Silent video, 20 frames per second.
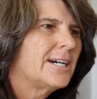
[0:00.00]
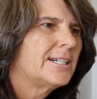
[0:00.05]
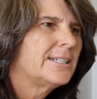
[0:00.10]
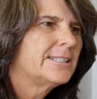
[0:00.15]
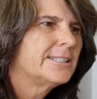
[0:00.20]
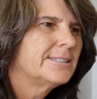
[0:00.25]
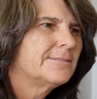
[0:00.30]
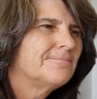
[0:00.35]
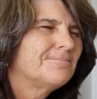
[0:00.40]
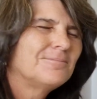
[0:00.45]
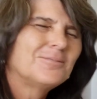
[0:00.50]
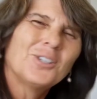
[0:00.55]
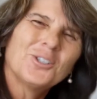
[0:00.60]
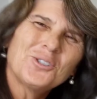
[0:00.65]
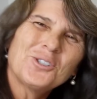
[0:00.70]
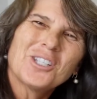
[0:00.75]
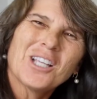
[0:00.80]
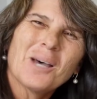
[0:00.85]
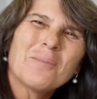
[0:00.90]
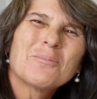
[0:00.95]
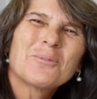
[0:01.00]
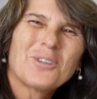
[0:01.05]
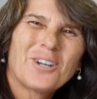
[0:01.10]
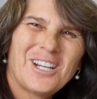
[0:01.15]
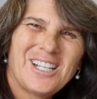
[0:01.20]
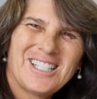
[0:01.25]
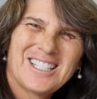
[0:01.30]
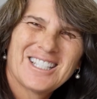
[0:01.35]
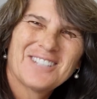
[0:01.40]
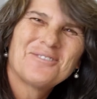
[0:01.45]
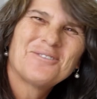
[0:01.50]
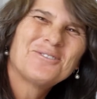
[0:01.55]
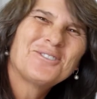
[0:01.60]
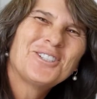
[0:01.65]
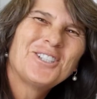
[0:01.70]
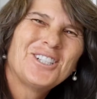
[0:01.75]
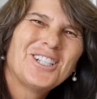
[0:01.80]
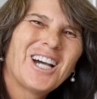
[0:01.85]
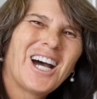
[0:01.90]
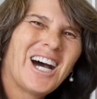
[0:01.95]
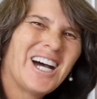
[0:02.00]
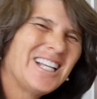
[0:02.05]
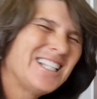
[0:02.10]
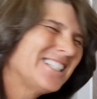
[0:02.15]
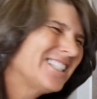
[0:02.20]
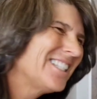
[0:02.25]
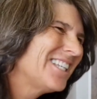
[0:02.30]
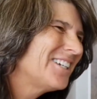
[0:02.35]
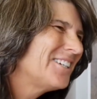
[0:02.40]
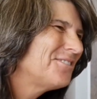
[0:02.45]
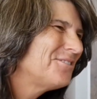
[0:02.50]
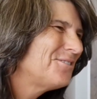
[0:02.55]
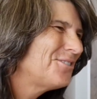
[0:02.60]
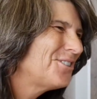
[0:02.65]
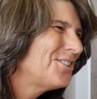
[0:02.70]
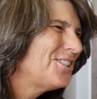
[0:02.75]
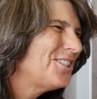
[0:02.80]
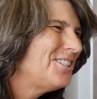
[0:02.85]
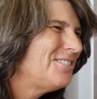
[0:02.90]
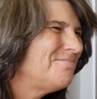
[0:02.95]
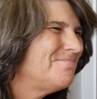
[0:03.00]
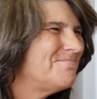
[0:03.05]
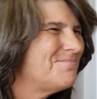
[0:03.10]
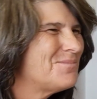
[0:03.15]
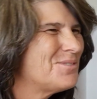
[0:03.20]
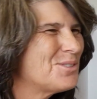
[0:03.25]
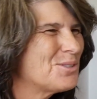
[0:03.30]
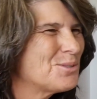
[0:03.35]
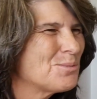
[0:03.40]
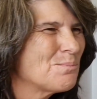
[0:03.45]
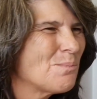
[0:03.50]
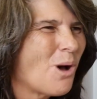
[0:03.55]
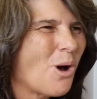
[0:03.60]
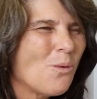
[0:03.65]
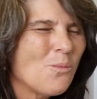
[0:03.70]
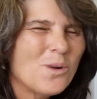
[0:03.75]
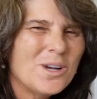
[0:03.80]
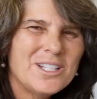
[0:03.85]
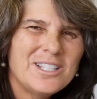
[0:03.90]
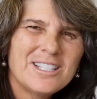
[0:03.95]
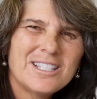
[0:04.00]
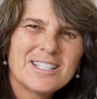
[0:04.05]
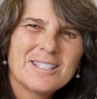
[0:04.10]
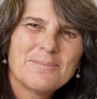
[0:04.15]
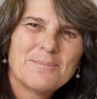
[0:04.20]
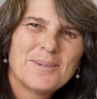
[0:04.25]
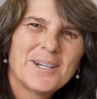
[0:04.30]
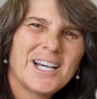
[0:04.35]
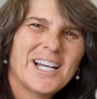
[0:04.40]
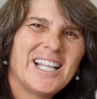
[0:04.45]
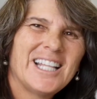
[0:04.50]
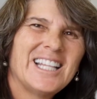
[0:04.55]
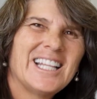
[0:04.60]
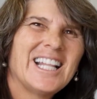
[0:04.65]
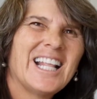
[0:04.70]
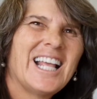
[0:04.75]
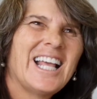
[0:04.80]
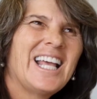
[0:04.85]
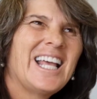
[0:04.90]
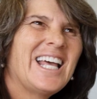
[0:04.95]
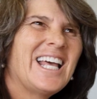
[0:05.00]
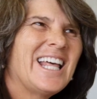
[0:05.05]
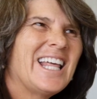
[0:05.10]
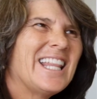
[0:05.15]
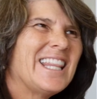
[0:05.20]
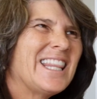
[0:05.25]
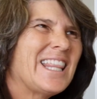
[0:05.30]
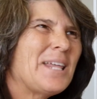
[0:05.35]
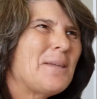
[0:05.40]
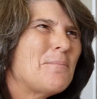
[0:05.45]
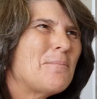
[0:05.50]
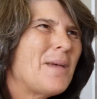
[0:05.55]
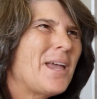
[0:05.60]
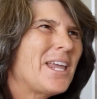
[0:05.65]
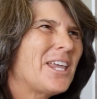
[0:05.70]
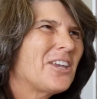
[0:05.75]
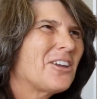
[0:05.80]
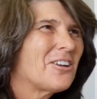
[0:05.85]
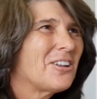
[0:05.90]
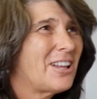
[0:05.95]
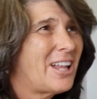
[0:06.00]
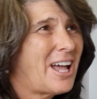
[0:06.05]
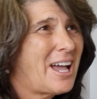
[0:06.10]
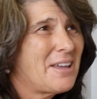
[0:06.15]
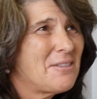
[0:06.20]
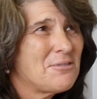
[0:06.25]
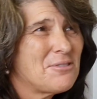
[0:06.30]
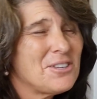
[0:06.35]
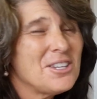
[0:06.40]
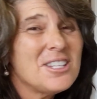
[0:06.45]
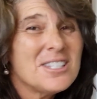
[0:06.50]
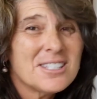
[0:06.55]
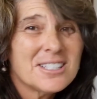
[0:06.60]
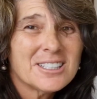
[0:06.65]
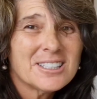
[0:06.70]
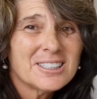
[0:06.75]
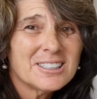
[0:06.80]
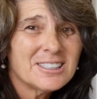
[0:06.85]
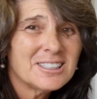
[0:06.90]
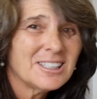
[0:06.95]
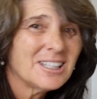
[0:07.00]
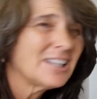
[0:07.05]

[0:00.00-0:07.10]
Those upgrades are very nice. They're very small ones, but they make your life easier.